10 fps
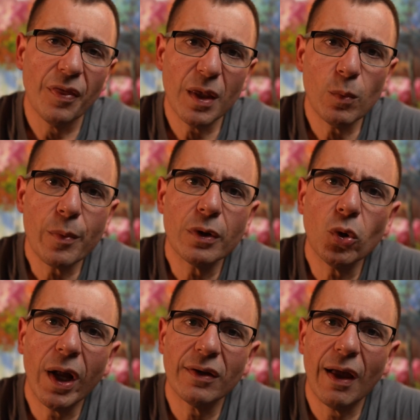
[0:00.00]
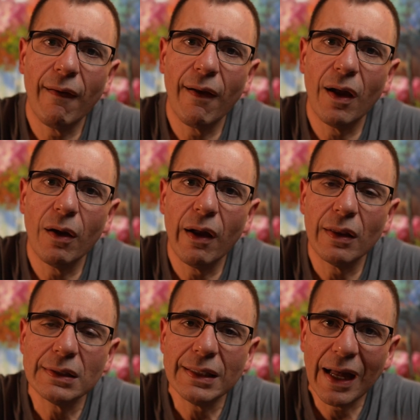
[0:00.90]
Then when we look at
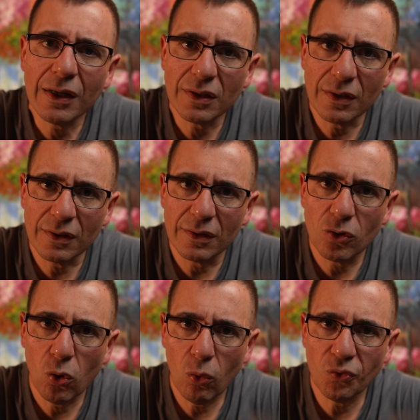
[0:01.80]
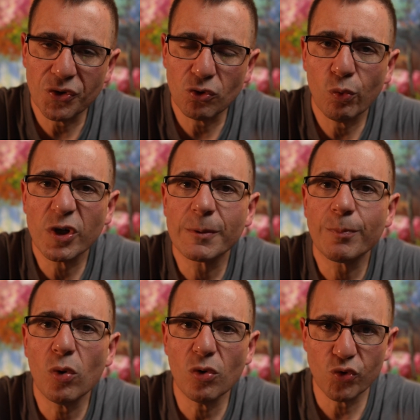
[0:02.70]
lung causes or
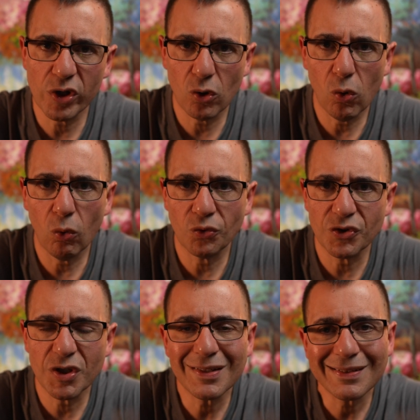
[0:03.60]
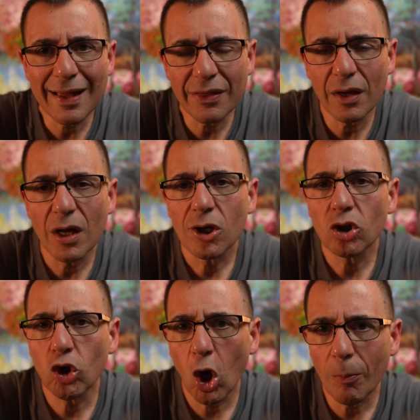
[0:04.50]
respiratory causes, that's another
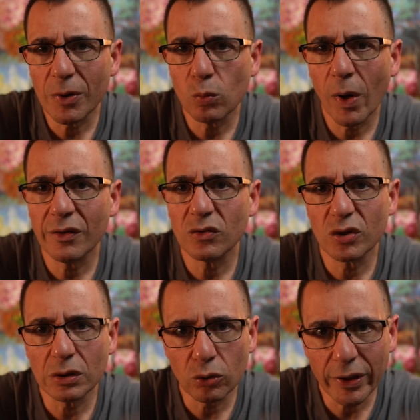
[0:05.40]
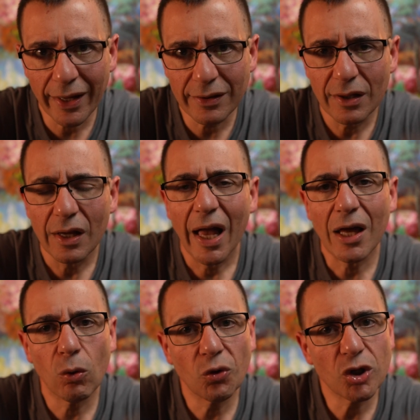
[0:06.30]
common one to look at
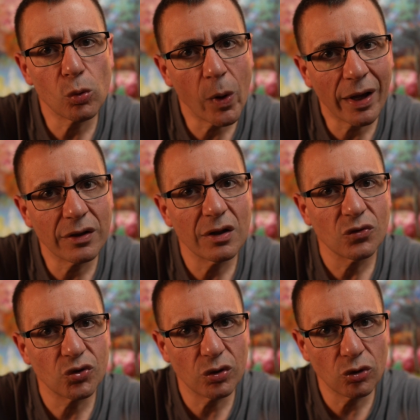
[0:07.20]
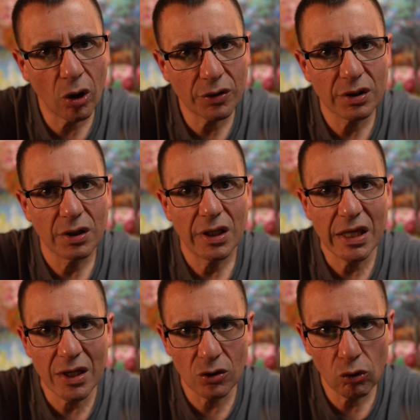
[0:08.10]
and also one to not
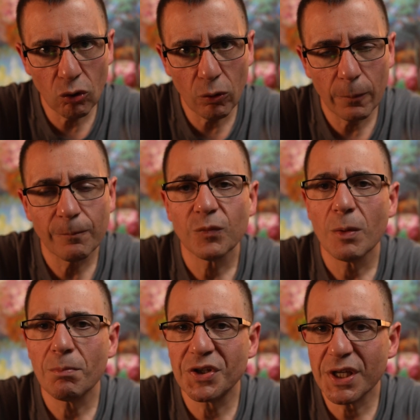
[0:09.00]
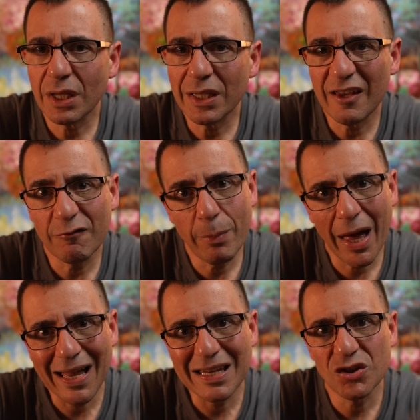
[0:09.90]
ignore, particularly if
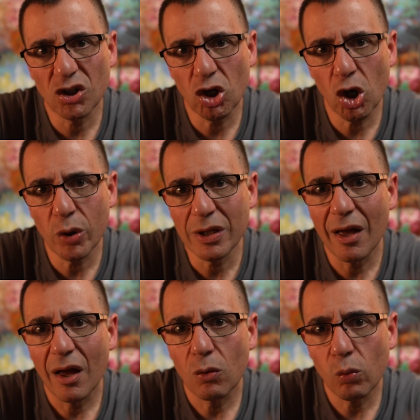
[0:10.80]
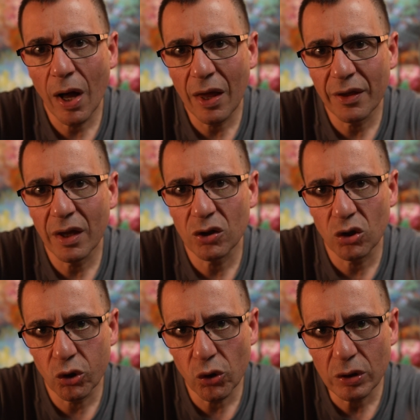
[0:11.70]
pain is occurring rather
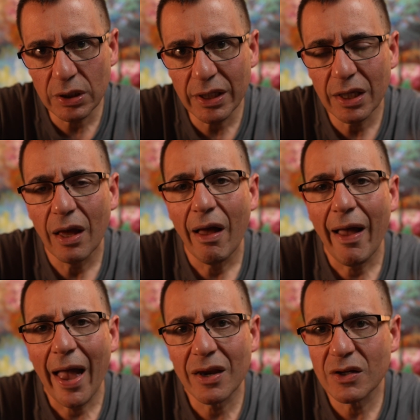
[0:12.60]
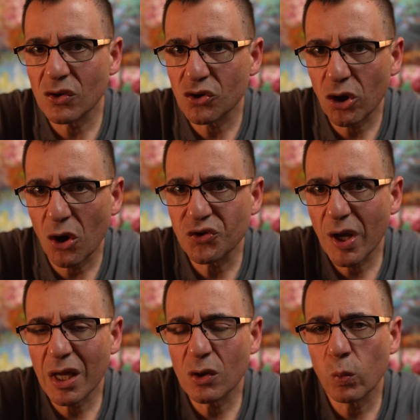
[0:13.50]
acutely and is
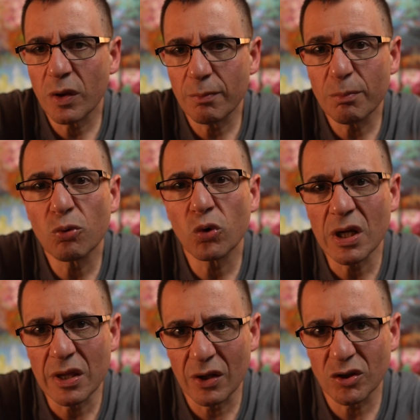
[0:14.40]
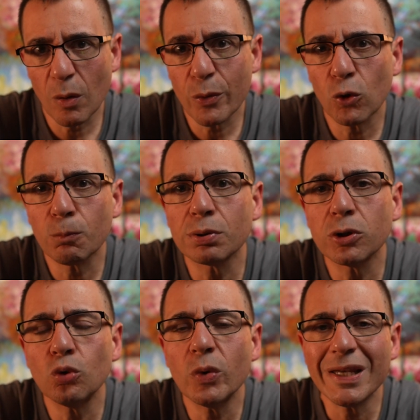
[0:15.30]
associated with breathing, so what we call
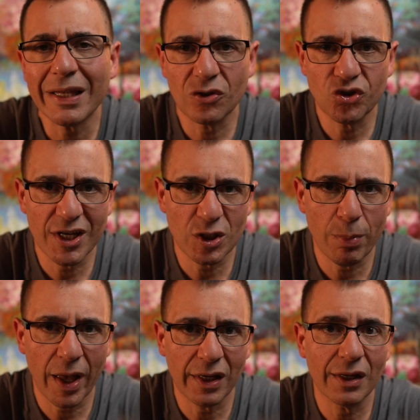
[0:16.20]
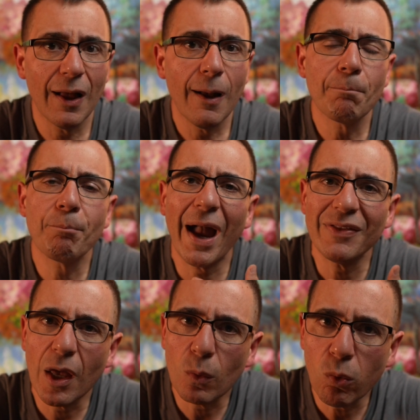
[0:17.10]
pleuritic chest pain,
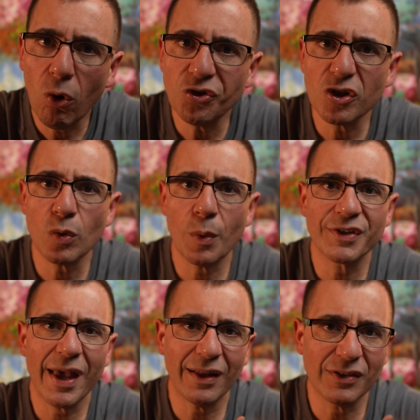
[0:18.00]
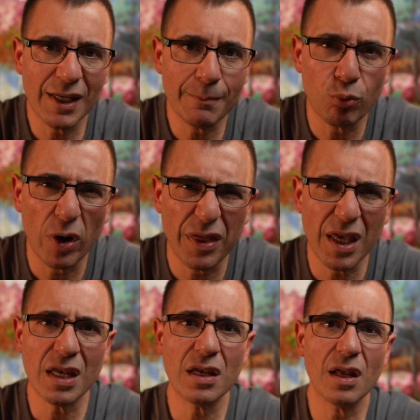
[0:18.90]
pain that worsens when we take a deep breath
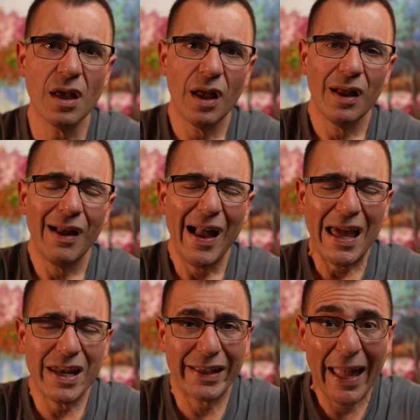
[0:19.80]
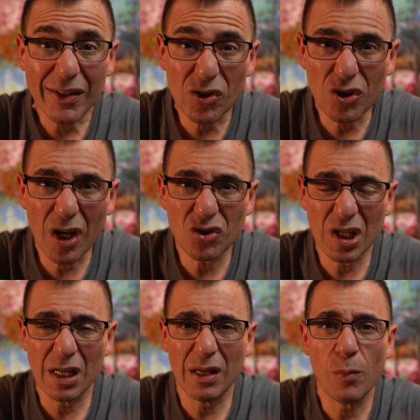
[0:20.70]
in and it catches us
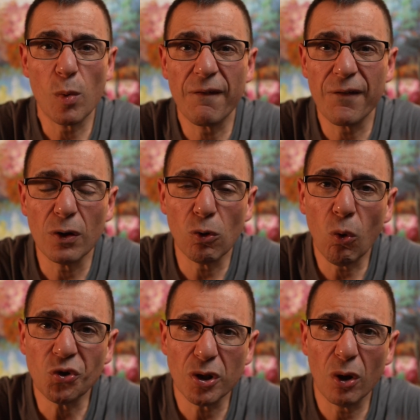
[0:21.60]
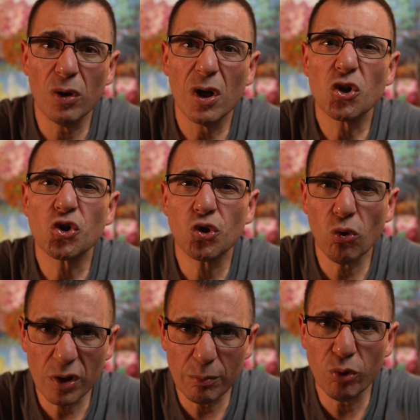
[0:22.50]
and we feel also
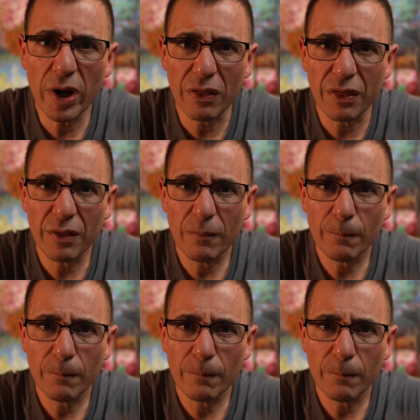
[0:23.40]
short of breath.